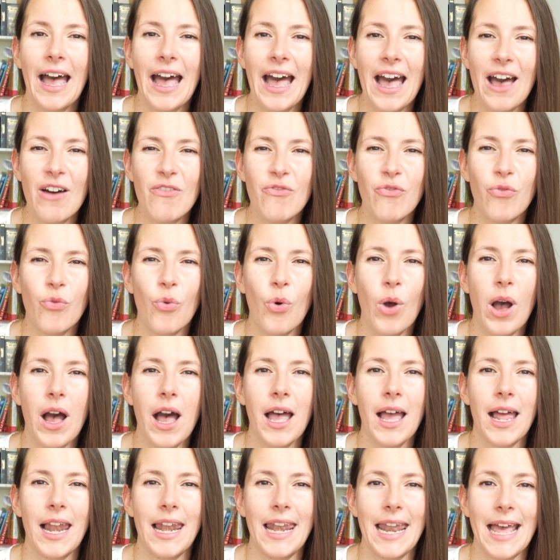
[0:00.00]

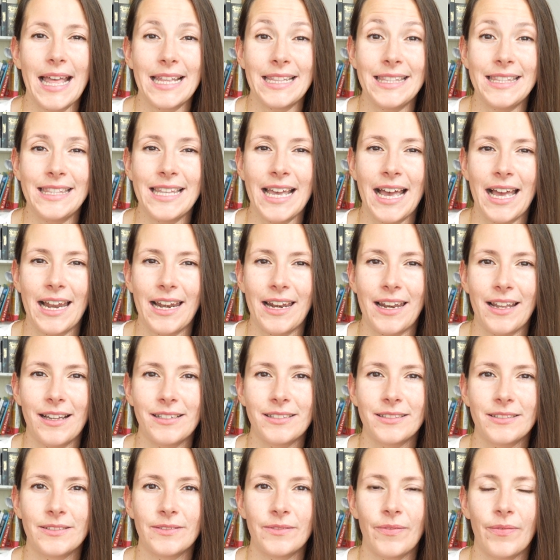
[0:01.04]
Avoir la dalle.
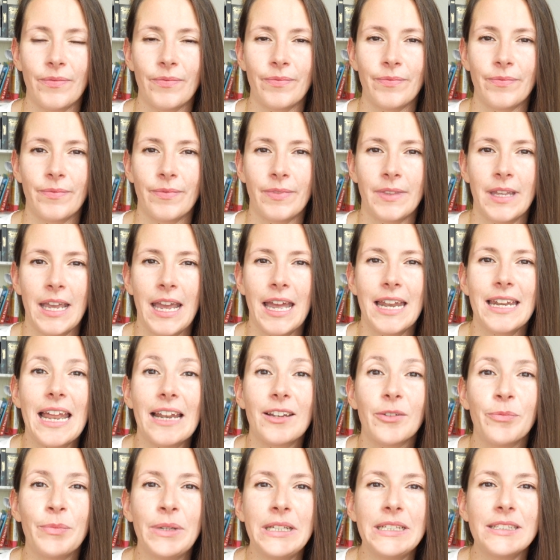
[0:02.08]

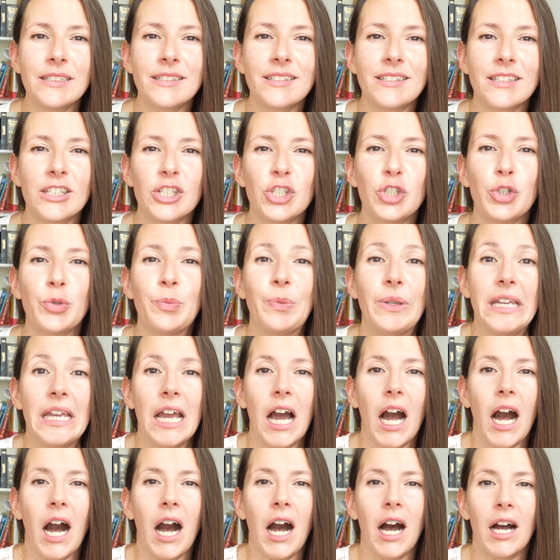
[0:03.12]
That means to be
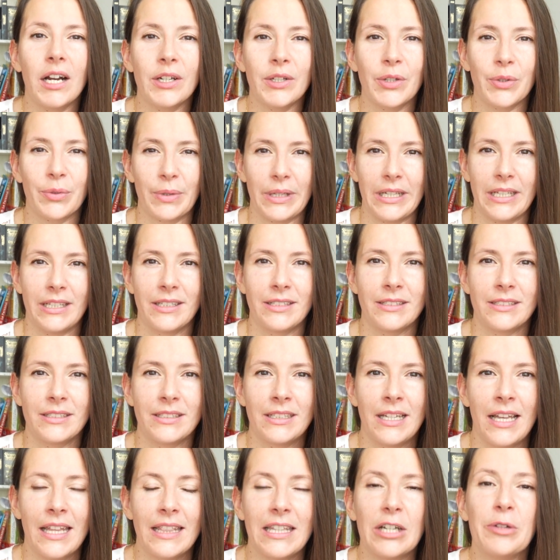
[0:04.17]
hungry.
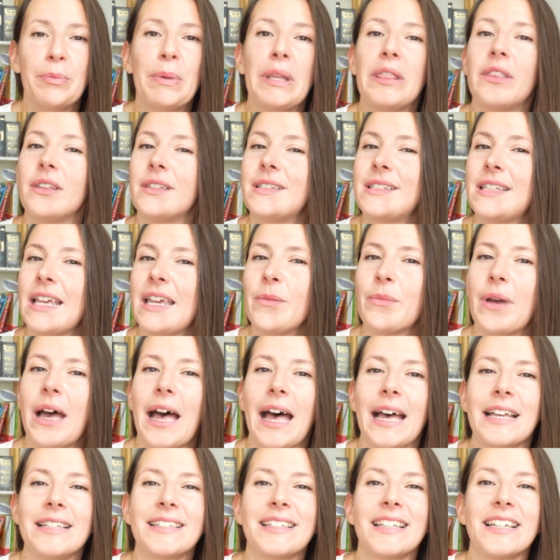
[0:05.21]
That would be the same
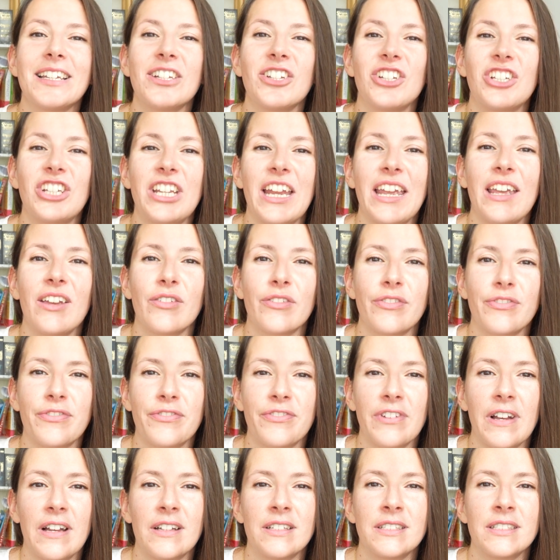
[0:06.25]
as j'ai
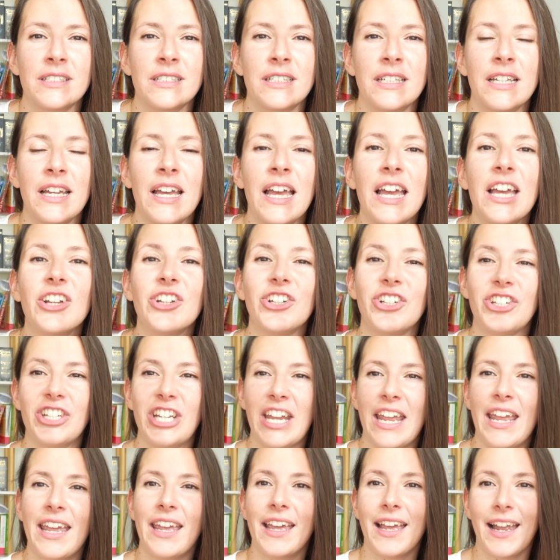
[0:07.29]
faim.
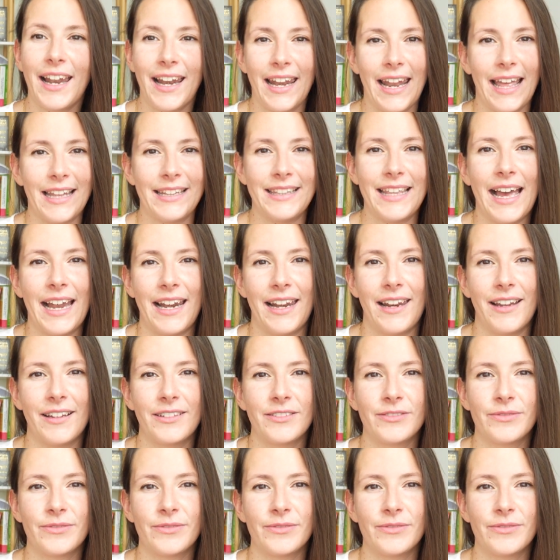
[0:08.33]
J'ai la dalle.